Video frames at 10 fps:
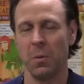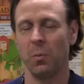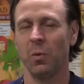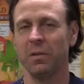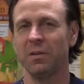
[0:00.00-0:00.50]

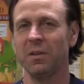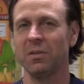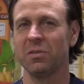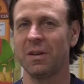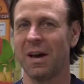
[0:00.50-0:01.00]
One of
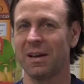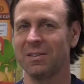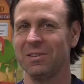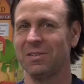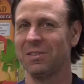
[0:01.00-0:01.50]
those
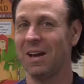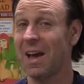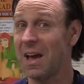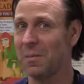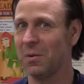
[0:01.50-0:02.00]
taxes that
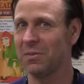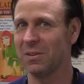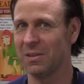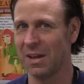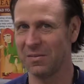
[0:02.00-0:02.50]

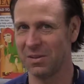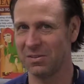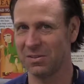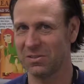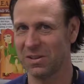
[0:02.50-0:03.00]
Hamilton
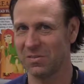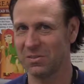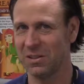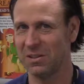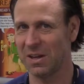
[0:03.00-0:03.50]
levies in
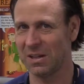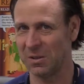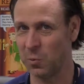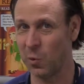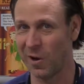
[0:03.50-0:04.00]

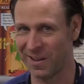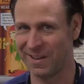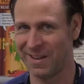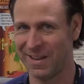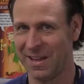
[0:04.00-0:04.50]
1791
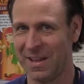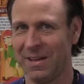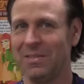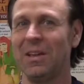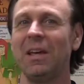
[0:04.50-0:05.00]

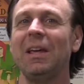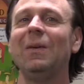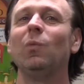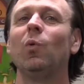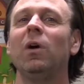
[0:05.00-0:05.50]
that
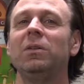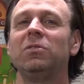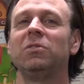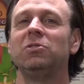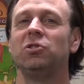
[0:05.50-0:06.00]
he
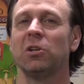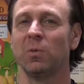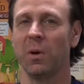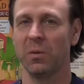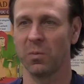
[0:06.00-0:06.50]
wants to
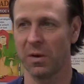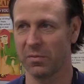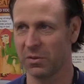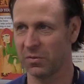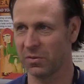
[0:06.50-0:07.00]
generate
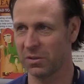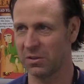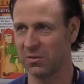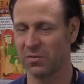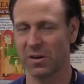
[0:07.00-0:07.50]
revenue for the
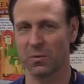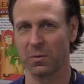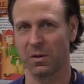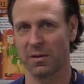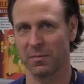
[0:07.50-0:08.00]
new
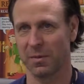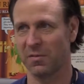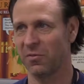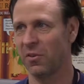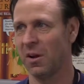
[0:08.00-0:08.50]
federal
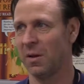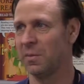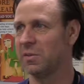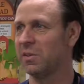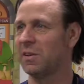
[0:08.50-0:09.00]
government
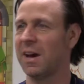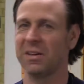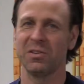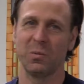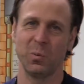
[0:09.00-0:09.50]
from is a
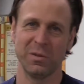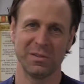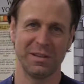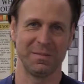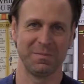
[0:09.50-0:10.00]
tax on
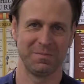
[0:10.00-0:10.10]
whiskey.